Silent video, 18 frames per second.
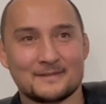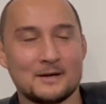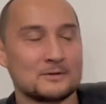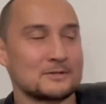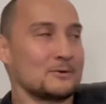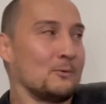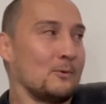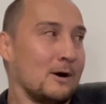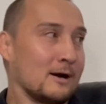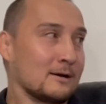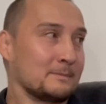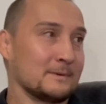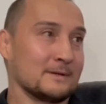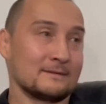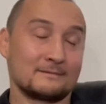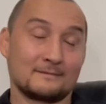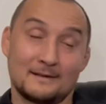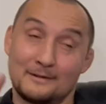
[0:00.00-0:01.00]
It was a
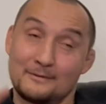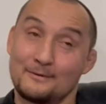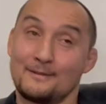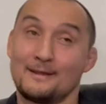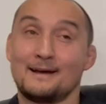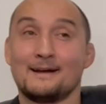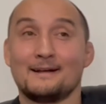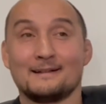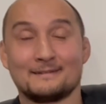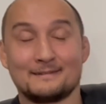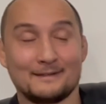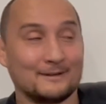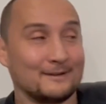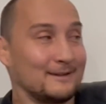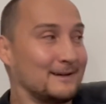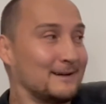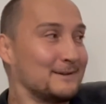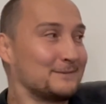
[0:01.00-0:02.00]
Walkman. I know that. I'll tell
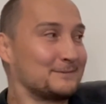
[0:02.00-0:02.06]
you that.